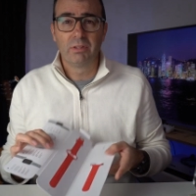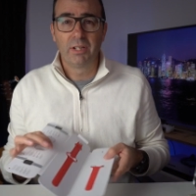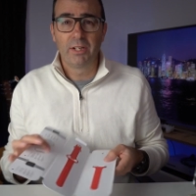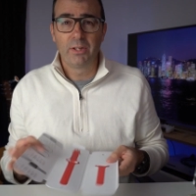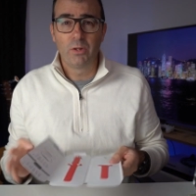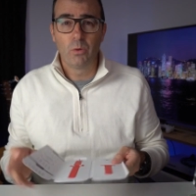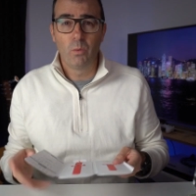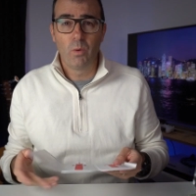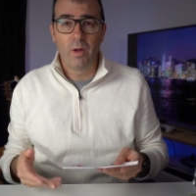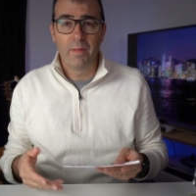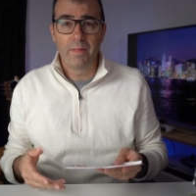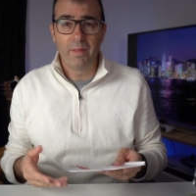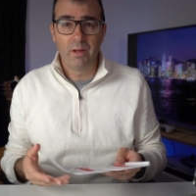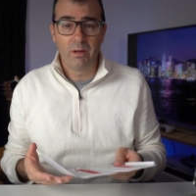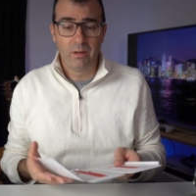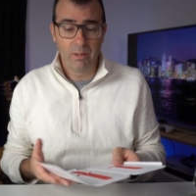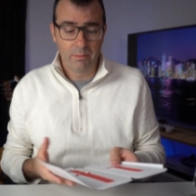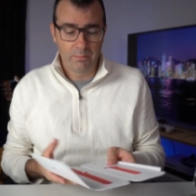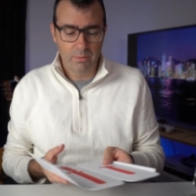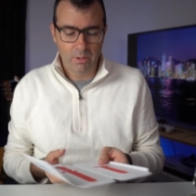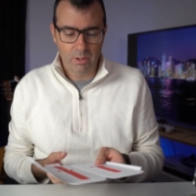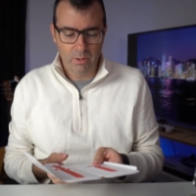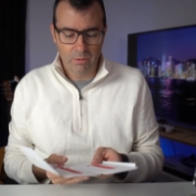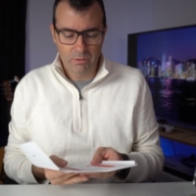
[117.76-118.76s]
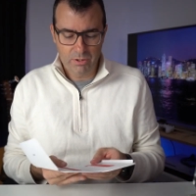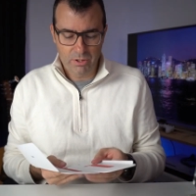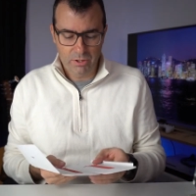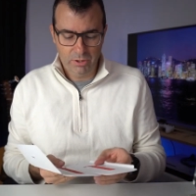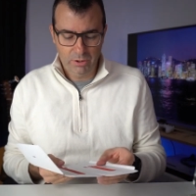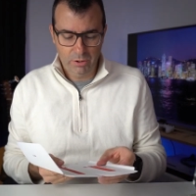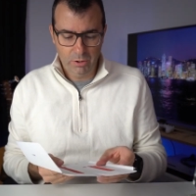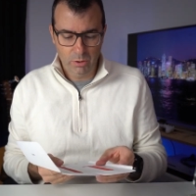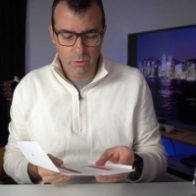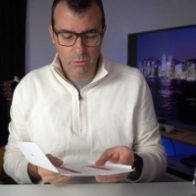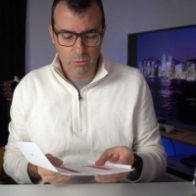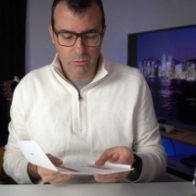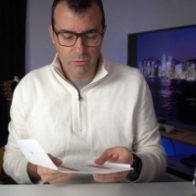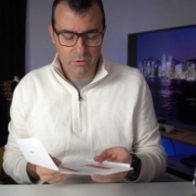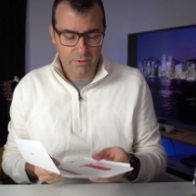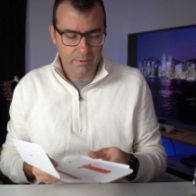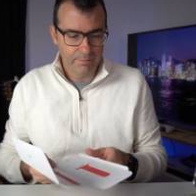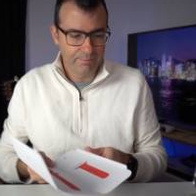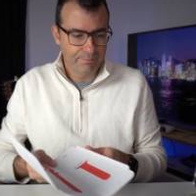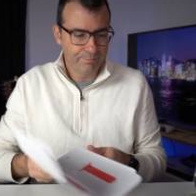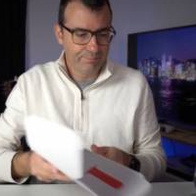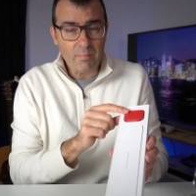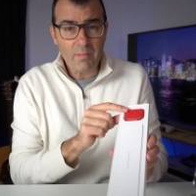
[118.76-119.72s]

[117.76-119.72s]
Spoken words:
really the one that I'm going to use.